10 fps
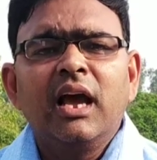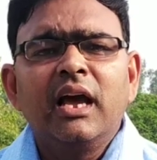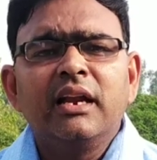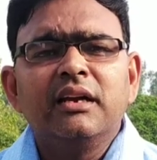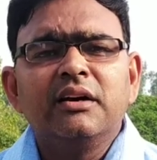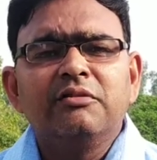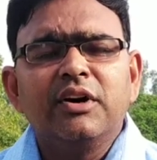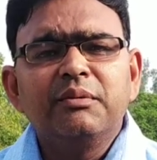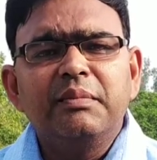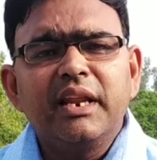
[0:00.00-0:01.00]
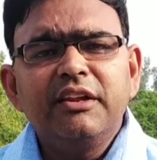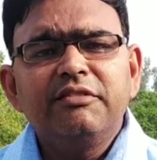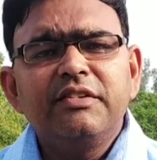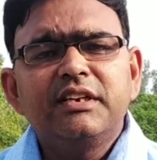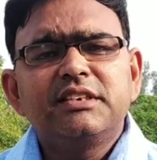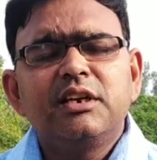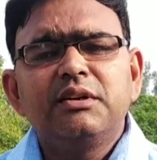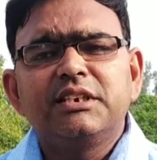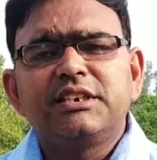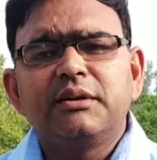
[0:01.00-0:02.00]
And one beneficial
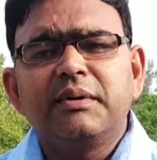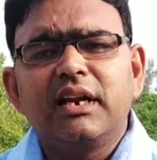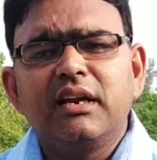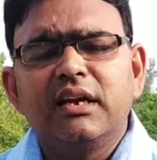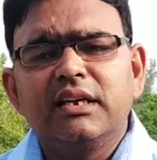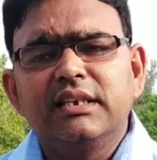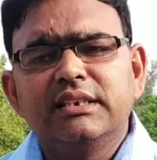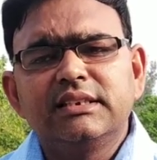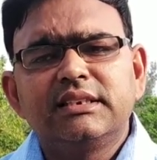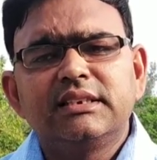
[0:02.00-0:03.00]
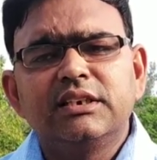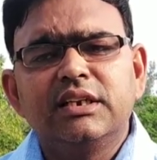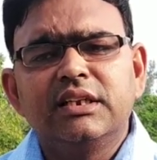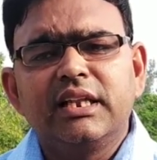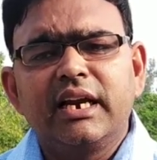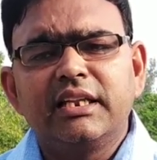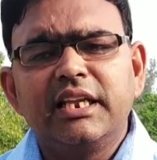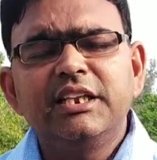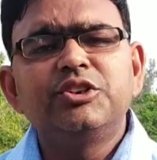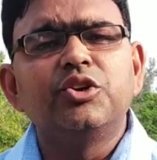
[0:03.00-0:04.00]
step is that
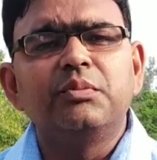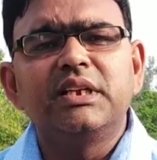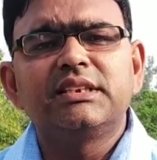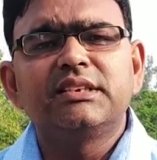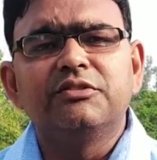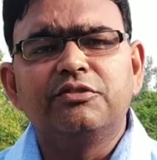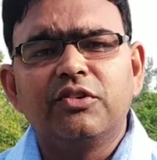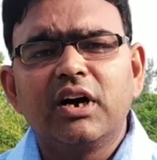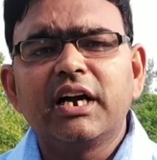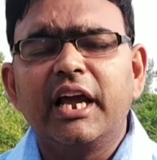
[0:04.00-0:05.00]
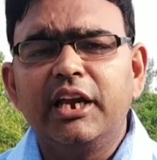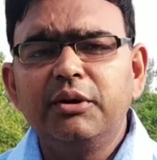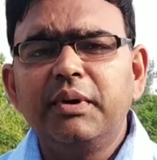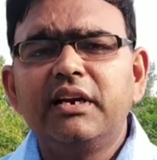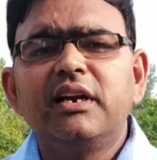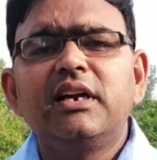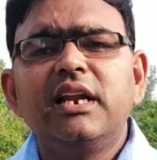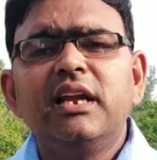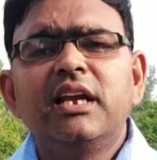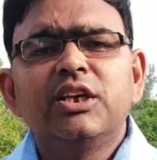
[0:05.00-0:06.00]
these domains work
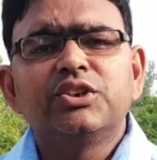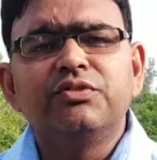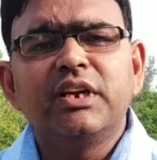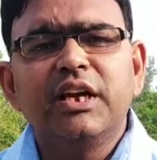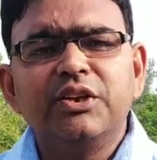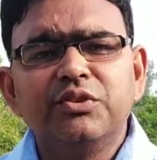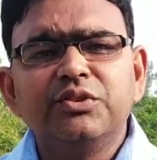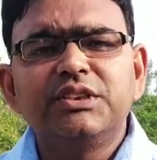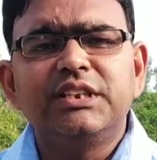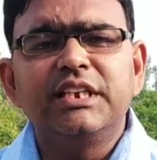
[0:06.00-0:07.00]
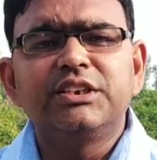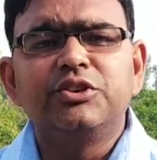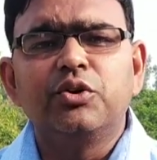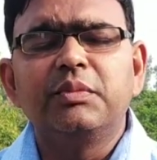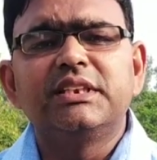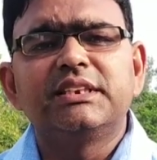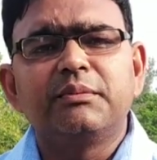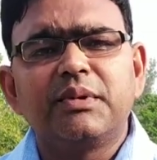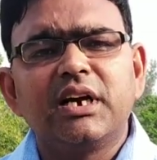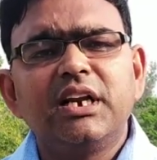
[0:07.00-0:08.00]
independently, so we can use these domains
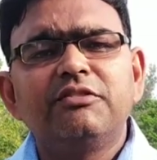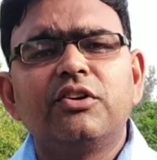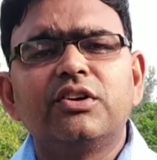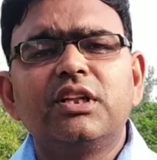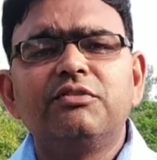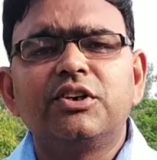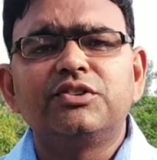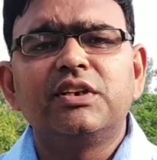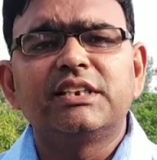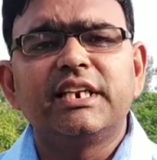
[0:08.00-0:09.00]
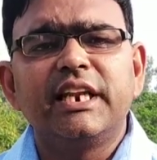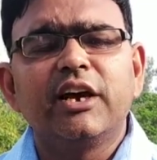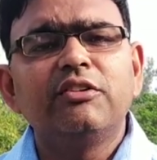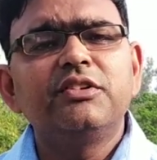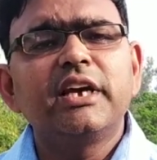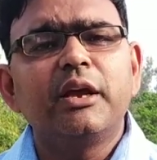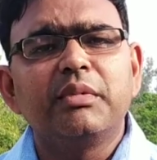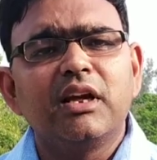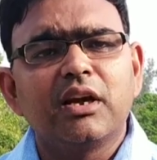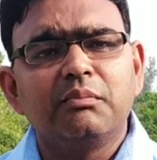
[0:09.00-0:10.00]
separately for the virtual screening of the
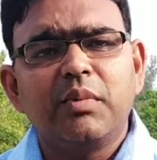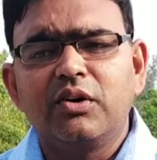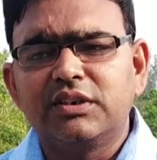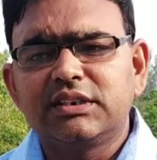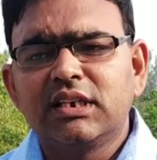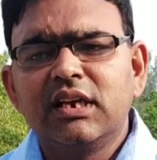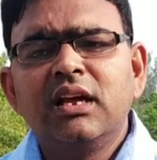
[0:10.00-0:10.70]
chemical compounds.